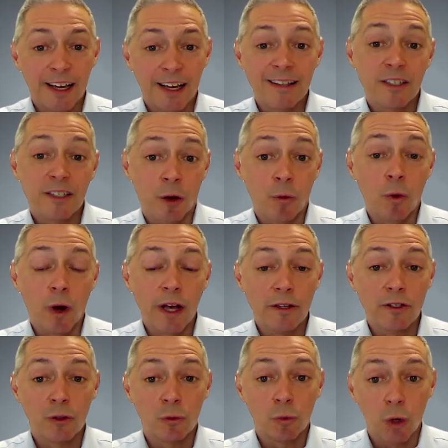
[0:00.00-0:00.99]
in some
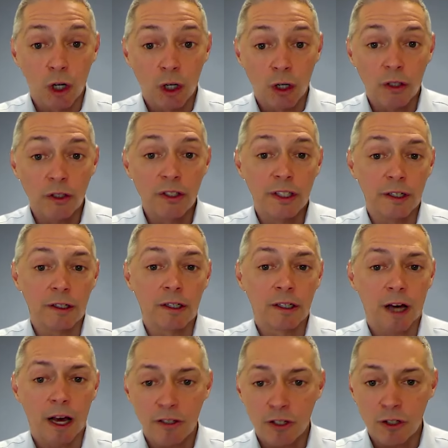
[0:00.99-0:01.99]
ways, the world, their
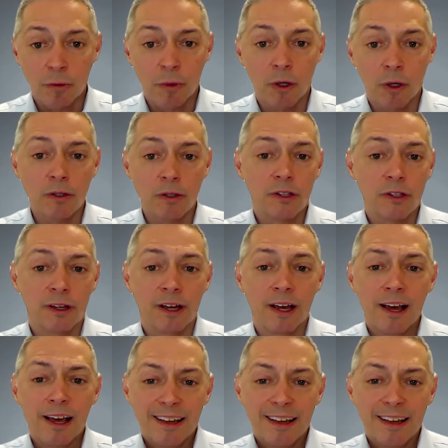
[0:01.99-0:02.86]
customers, that,